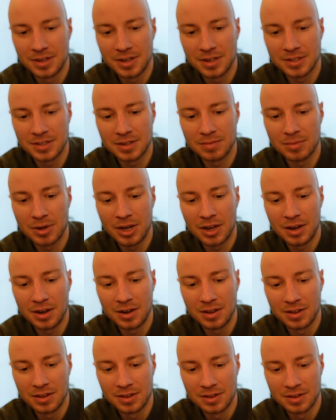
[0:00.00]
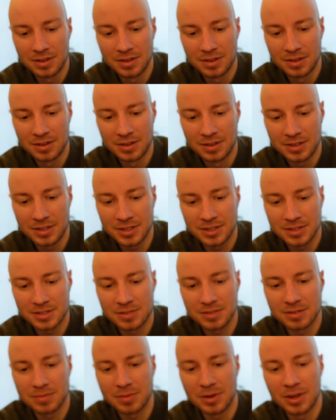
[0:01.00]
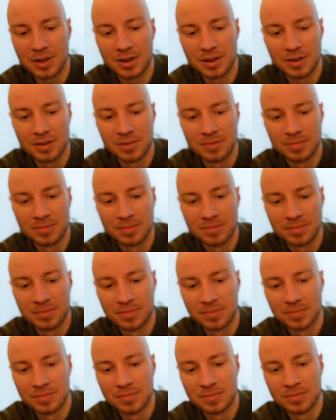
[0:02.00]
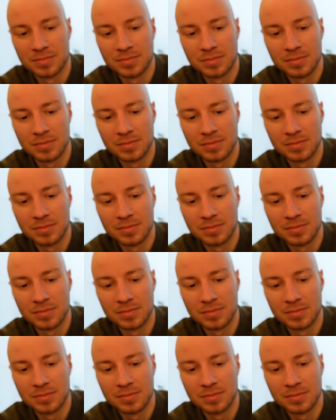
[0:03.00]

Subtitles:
Is it Mahal? Yes, Mahal.